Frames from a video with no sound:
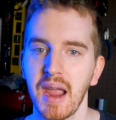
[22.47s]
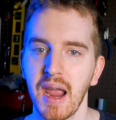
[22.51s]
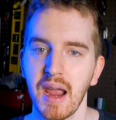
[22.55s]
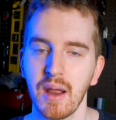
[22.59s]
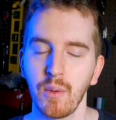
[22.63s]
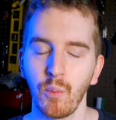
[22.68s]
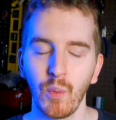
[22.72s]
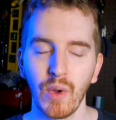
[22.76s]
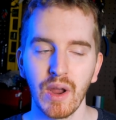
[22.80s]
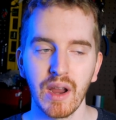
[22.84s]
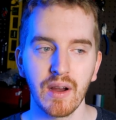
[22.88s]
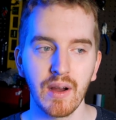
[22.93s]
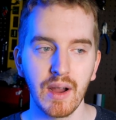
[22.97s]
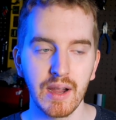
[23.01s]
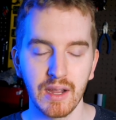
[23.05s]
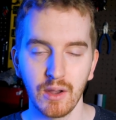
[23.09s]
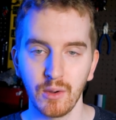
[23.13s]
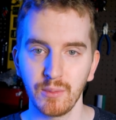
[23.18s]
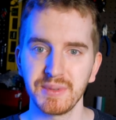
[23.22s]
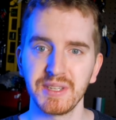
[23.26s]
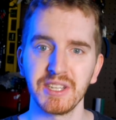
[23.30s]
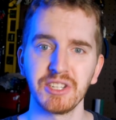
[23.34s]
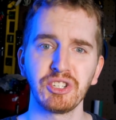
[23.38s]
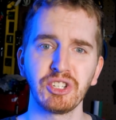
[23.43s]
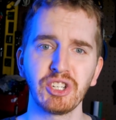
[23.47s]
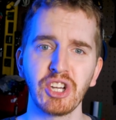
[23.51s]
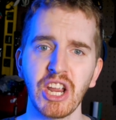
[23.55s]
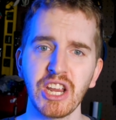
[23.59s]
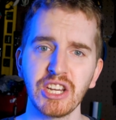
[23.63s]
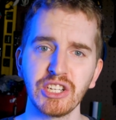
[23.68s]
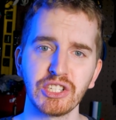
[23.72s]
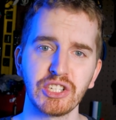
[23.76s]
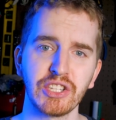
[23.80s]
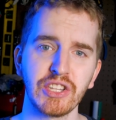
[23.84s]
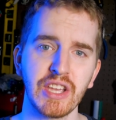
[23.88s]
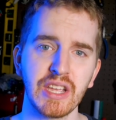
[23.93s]
and where I hope to
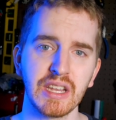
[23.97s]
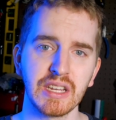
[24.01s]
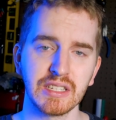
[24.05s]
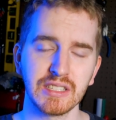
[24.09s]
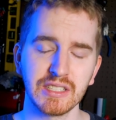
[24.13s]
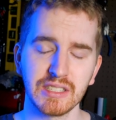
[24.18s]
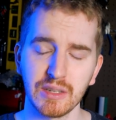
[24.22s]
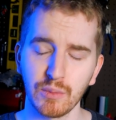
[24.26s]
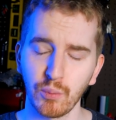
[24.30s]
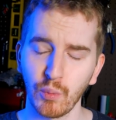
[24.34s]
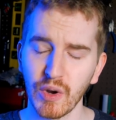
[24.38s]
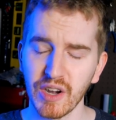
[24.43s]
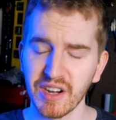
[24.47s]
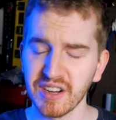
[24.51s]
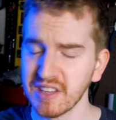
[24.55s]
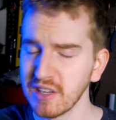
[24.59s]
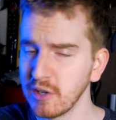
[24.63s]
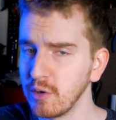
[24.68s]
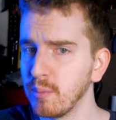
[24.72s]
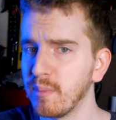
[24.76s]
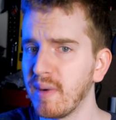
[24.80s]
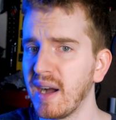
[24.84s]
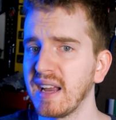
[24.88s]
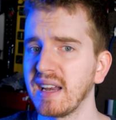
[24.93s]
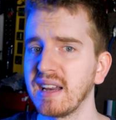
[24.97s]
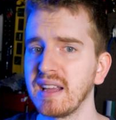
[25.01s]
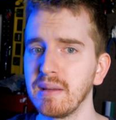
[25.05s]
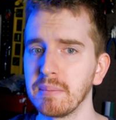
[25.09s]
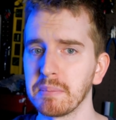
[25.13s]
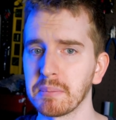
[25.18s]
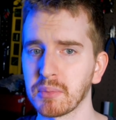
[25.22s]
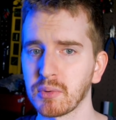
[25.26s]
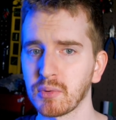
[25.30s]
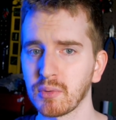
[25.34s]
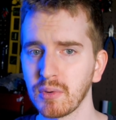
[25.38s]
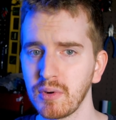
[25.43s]
change things and where you might
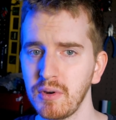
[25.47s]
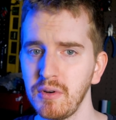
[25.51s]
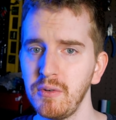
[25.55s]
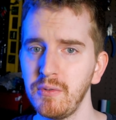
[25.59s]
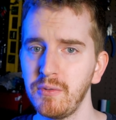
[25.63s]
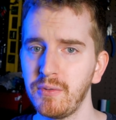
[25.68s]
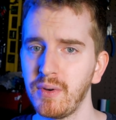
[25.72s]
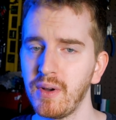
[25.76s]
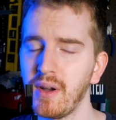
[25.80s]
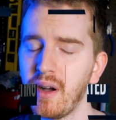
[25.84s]
improve